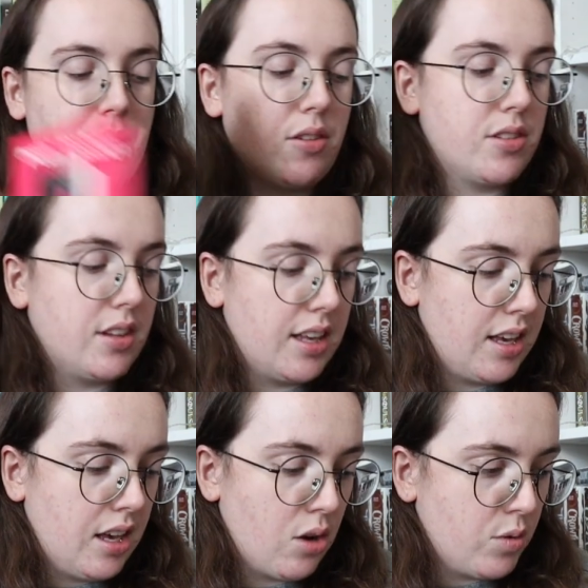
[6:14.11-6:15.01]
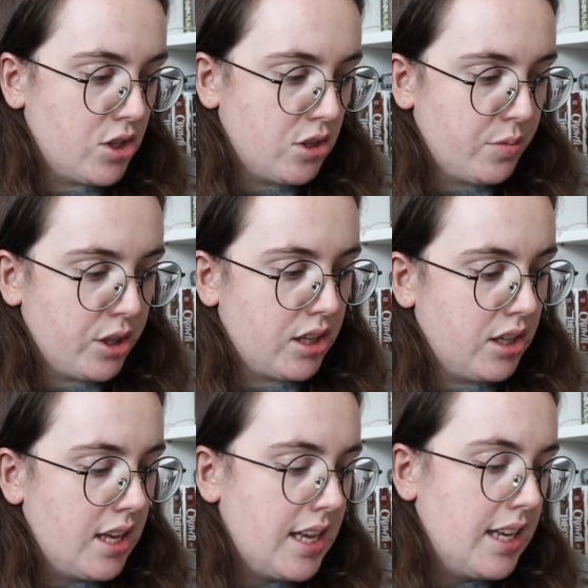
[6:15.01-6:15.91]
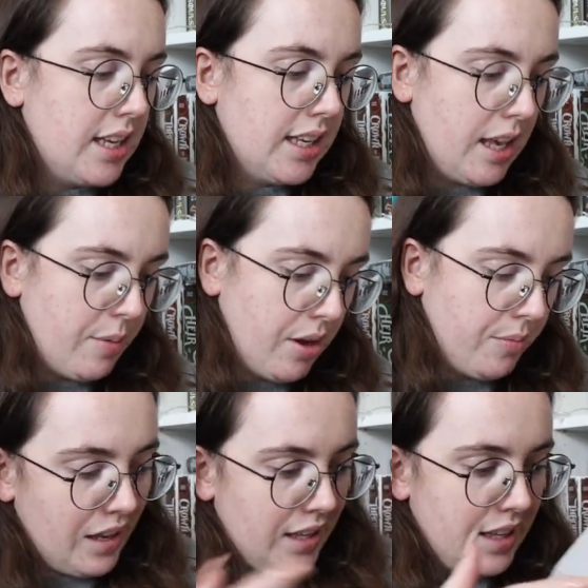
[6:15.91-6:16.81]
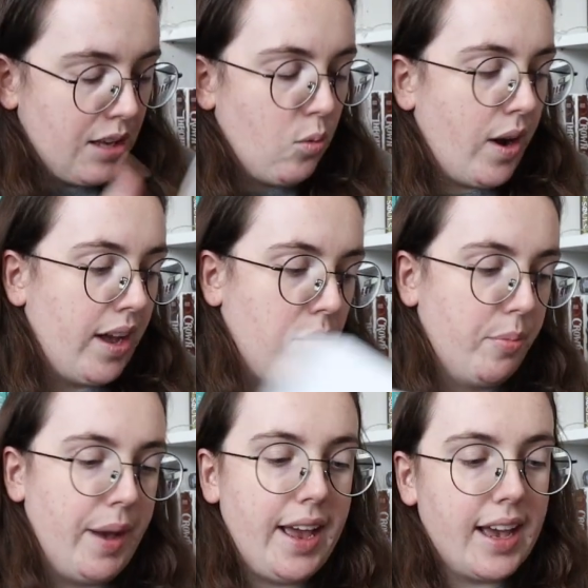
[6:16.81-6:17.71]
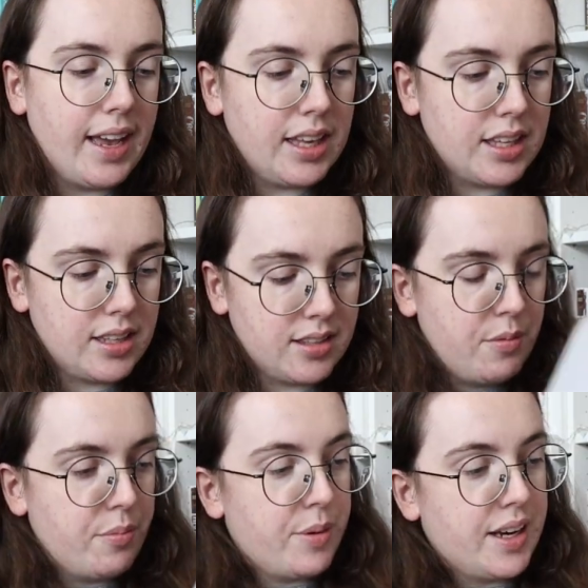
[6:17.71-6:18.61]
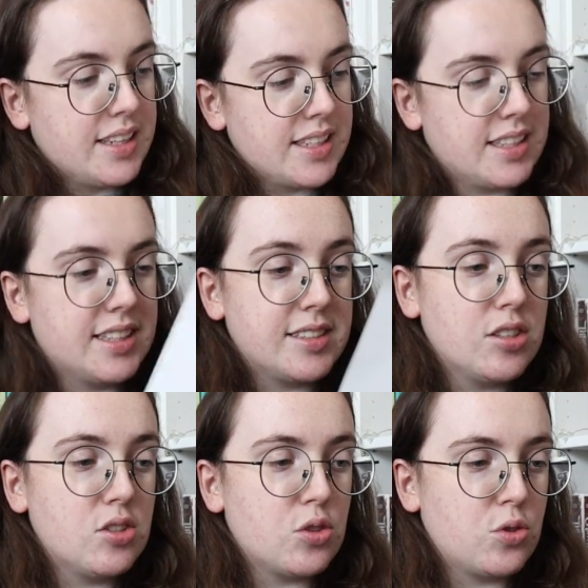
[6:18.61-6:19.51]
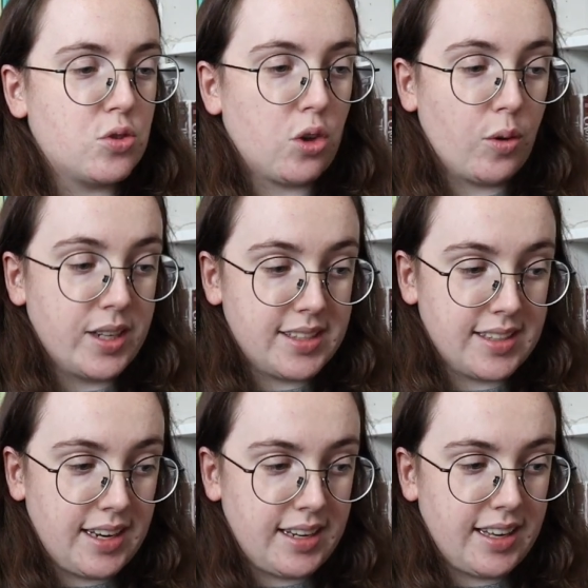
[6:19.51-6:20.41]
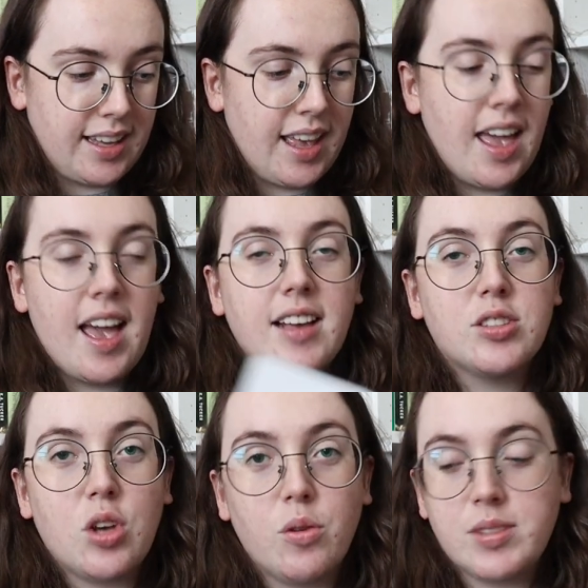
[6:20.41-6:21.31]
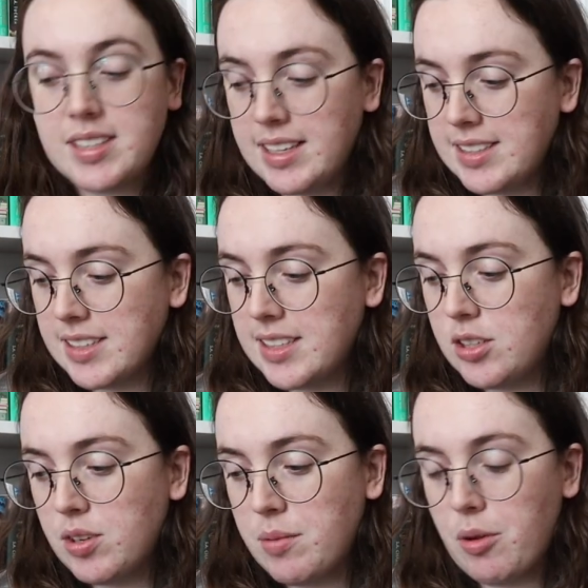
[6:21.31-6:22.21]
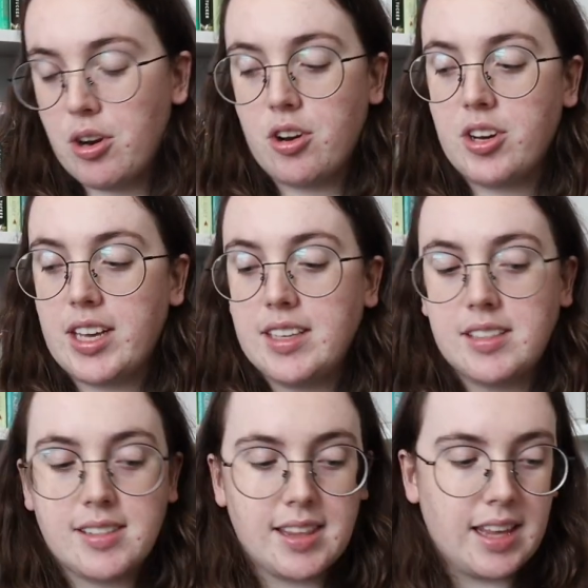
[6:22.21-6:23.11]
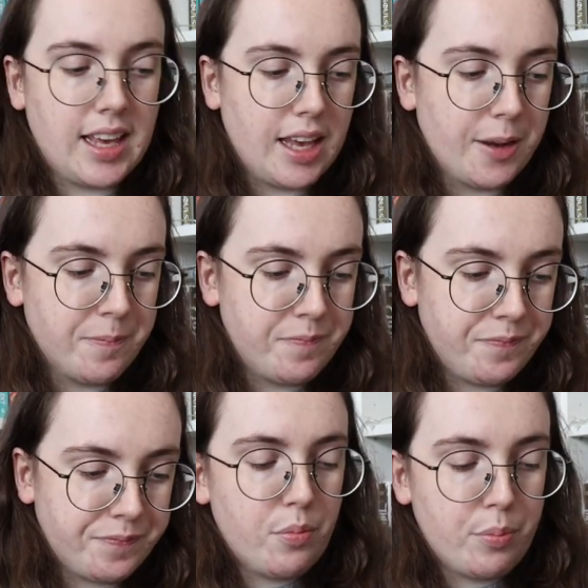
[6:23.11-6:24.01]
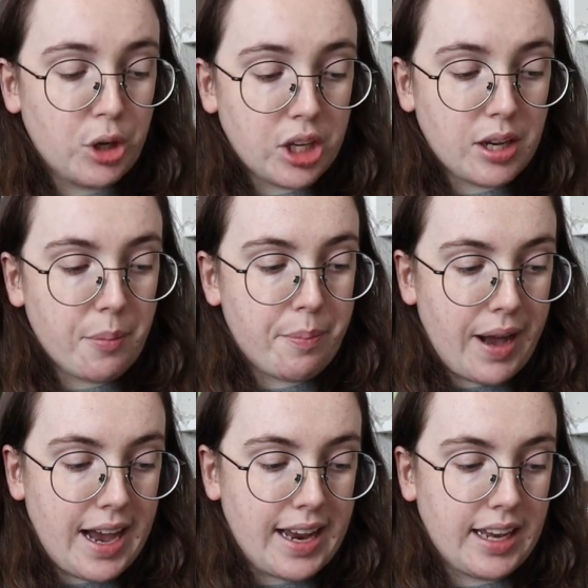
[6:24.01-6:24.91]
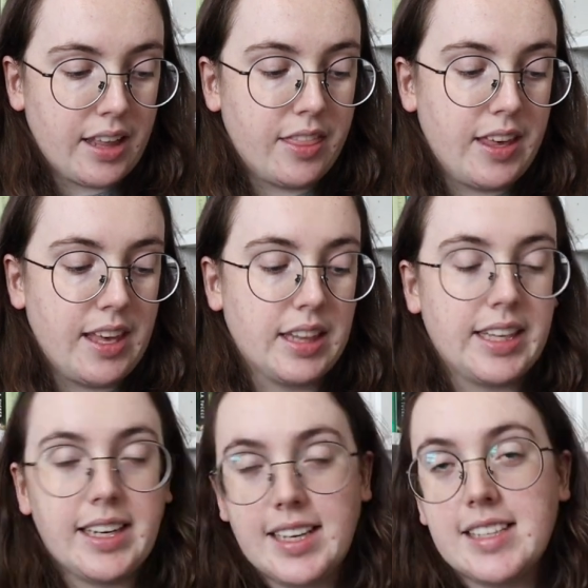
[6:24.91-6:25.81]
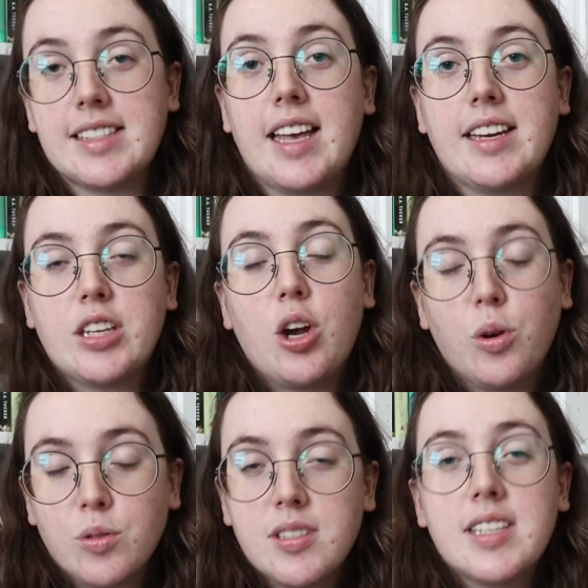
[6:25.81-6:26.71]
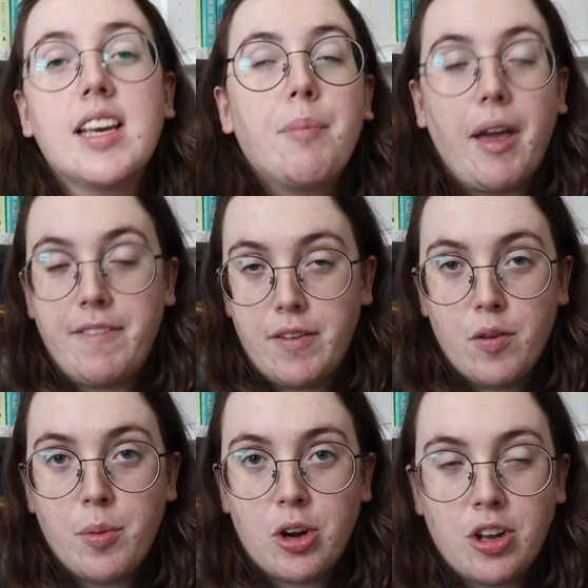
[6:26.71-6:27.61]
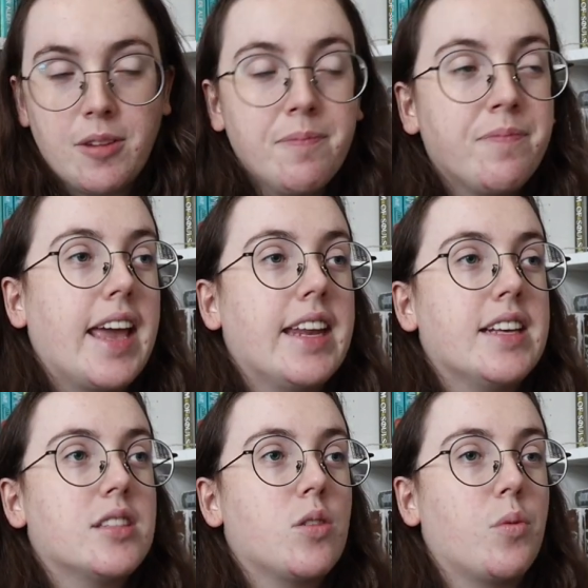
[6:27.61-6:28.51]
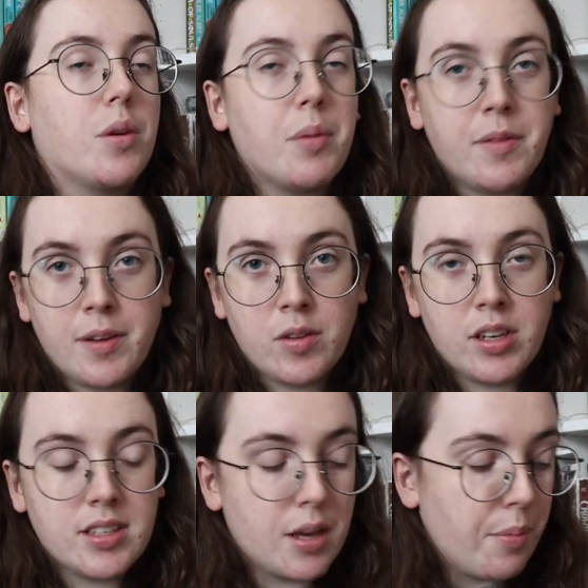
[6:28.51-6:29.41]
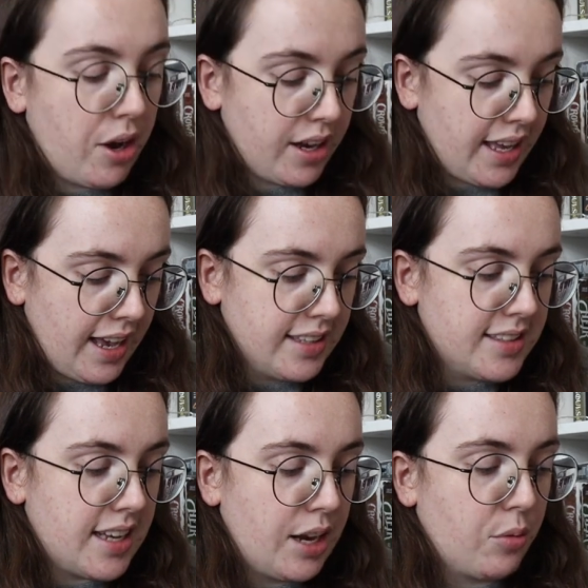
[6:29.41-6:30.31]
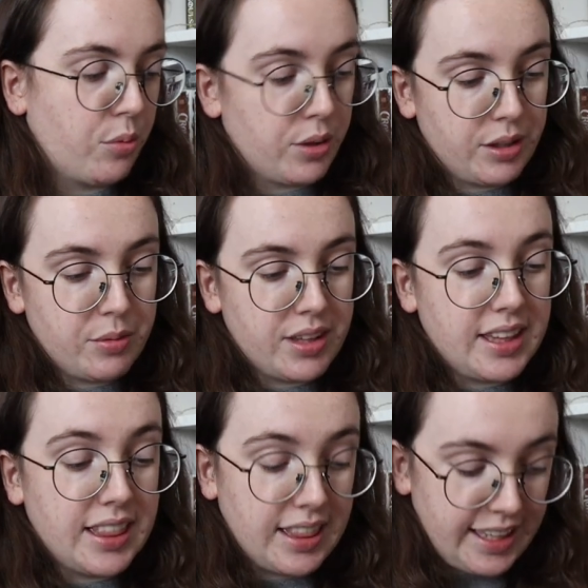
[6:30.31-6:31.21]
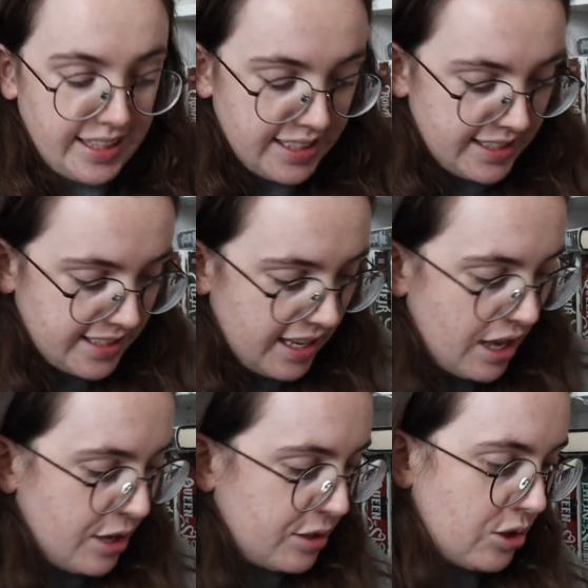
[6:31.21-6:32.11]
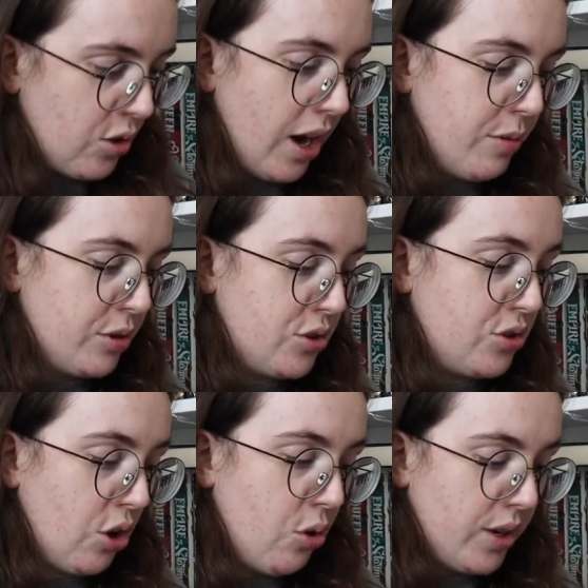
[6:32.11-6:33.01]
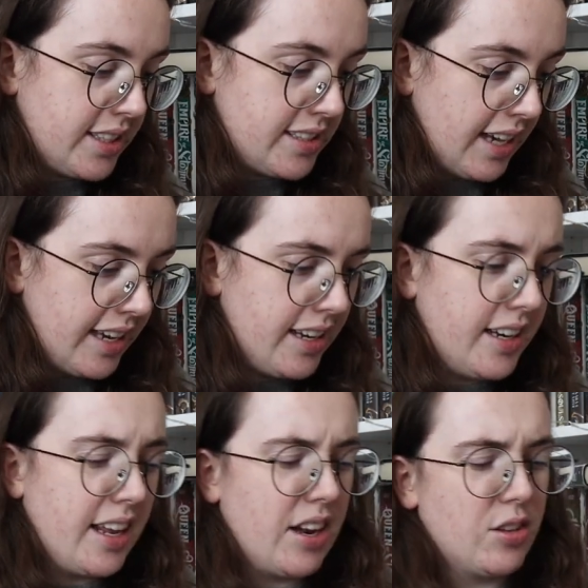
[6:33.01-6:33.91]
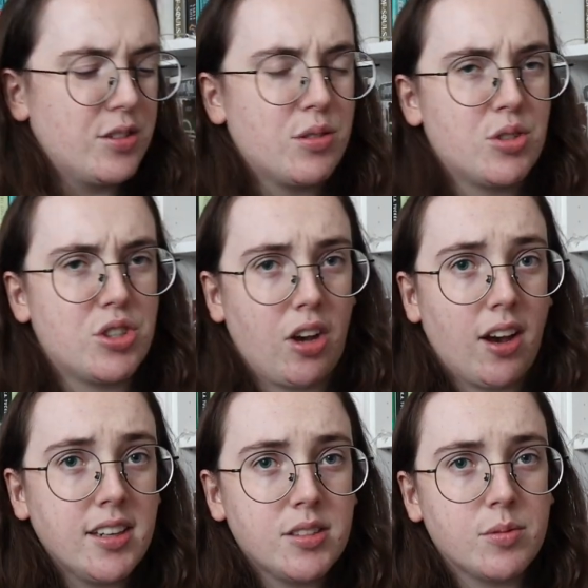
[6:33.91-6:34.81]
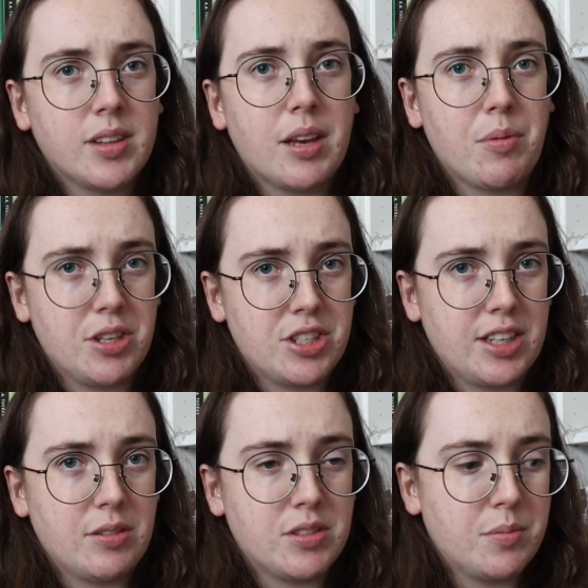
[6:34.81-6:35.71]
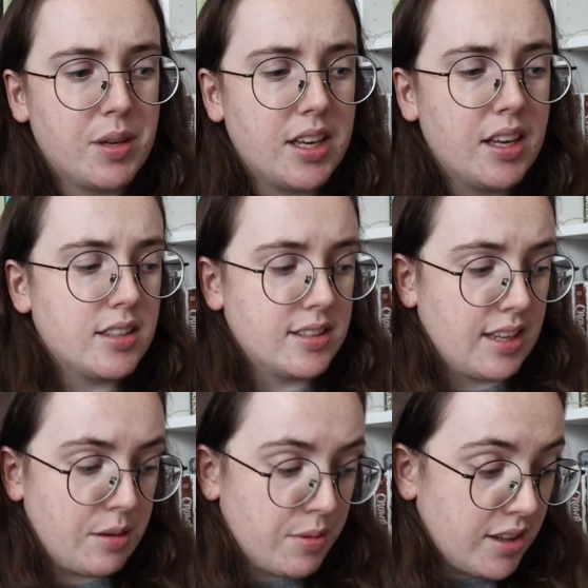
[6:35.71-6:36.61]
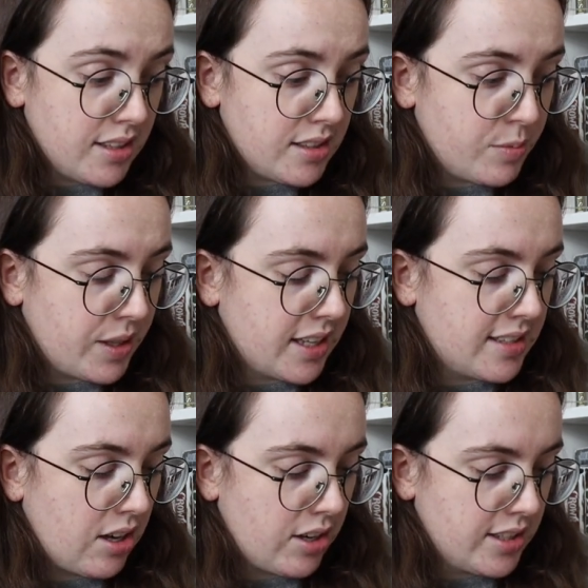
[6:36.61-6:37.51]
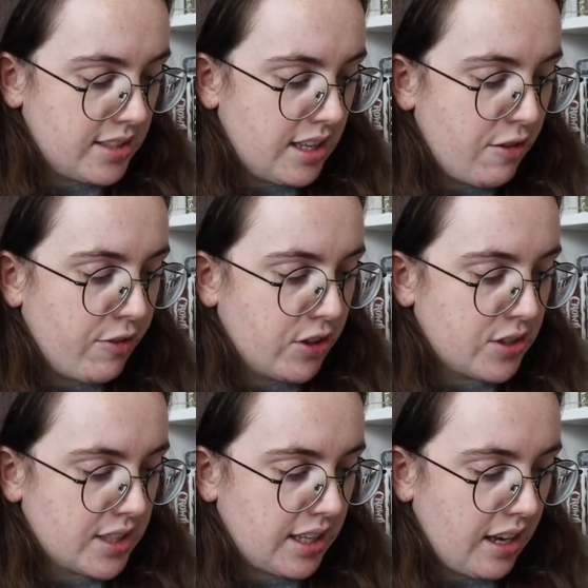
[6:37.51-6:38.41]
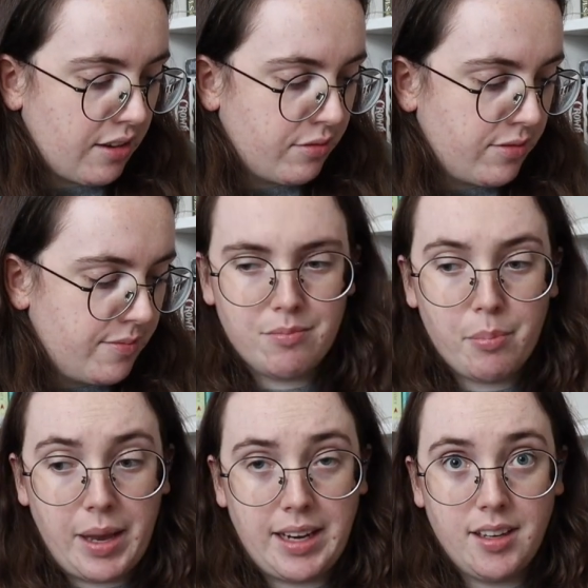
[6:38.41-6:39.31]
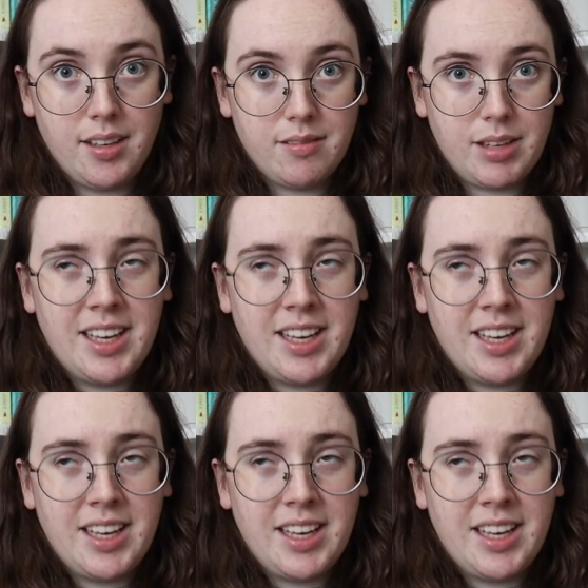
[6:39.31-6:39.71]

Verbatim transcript: out. The original book came out a while back but this is so exciting. So Stay Sexy Don't Get Murdered is the book by the ladies that host My Favorite Murder. It is one of my favorite podcasts. I really, really like it. So I was so excited and also shocked when they reached out to me to send me this because honestly, it feels like I've made it.